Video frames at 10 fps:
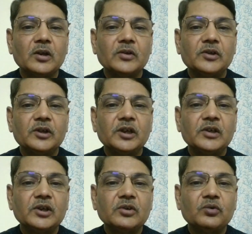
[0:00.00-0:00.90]
See,
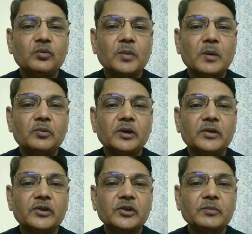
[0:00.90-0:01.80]
these are two
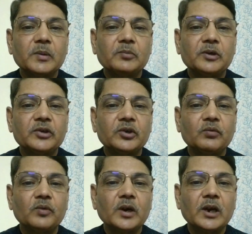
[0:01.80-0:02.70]
populations, population
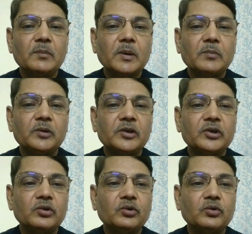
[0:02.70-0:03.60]
1 and
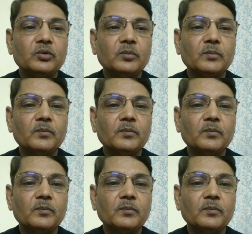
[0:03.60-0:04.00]
population 2,